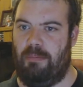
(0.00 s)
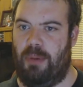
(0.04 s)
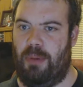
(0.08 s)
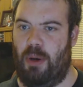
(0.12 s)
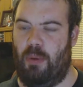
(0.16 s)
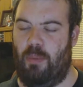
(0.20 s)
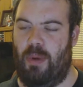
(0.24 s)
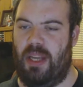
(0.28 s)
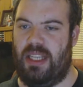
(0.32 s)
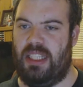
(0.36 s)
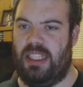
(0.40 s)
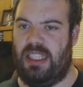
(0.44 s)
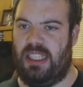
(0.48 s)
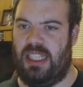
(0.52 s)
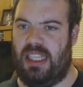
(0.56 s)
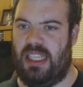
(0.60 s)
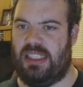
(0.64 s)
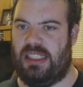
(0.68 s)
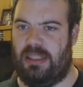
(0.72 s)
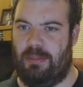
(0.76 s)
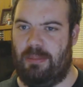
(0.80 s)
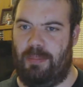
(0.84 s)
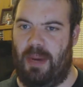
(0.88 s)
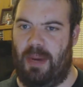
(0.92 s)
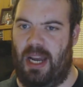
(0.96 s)
But when he
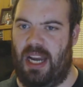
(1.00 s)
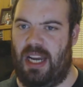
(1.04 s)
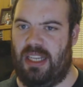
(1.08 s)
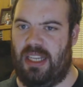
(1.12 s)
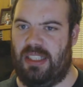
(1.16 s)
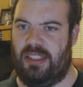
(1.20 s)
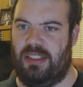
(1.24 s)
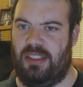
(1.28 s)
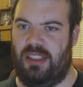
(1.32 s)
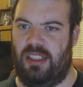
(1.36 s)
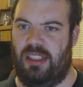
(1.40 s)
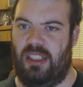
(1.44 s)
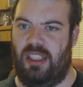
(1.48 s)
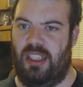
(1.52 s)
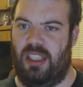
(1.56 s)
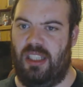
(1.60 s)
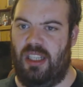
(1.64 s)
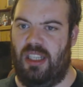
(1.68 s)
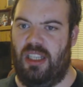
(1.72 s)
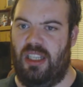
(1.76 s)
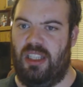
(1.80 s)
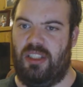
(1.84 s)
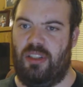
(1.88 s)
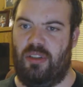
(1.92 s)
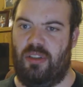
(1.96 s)
clicks the button,
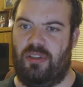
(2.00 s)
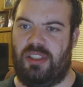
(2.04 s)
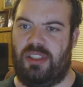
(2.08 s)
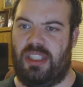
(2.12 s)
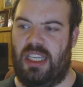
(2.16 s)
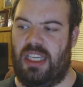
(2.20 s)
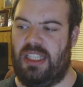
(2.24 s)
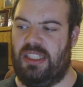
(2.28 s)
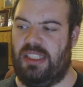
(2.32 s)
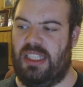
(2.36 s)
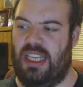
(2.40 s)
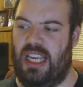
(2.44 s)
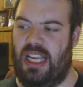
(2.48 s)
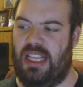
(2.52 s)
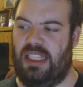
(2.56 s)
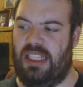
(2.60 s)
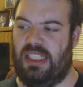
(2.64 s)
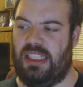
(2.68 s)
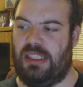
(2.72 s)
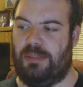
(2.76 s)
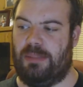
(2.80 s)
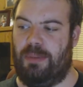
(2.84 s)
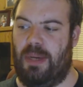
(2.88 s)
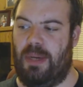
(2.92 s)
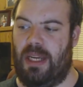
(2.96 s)
you see the
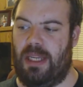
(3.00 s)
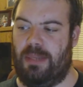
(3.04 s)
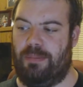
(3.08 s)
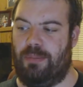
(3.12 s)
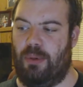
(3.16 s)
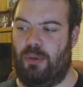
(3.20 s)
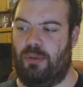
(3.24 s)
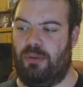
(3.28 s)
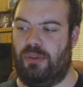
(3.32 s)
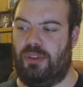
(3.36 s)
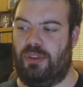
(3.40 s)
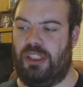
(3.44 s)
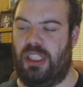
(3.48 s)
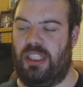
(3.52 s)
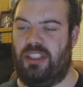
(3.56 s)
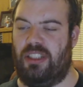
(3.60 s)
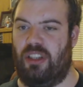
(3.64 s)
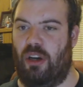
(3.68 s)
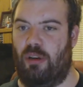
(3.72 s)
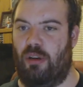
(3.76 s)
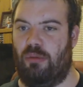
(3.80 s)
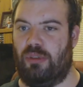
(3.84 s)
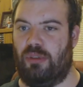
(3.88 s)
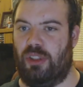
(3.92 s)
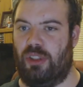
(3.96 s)
English people she
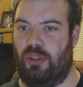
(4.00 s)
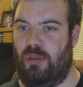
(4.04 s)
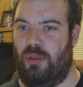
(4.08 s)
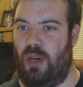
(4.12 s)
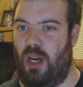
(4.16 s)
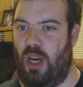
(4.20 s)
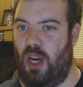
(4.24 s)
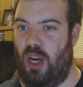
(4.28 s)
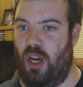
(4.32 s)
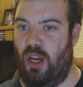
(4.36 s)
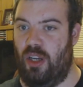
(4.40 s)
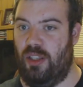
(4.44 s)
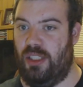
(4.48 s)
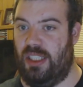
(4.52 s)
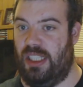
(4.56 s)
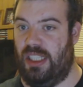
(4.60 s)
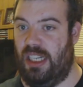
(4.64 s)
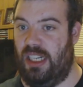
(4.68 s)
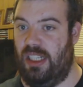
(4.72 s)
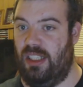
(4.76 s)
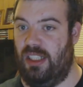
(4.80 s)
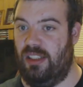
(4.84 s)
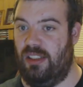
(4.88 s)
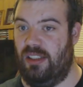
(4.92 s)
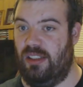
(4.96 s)
talked to
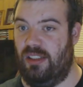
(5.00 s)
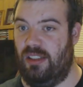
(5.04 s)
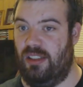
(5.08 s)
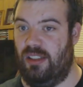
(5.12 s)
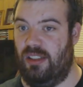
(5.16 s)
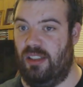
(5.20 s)
earlier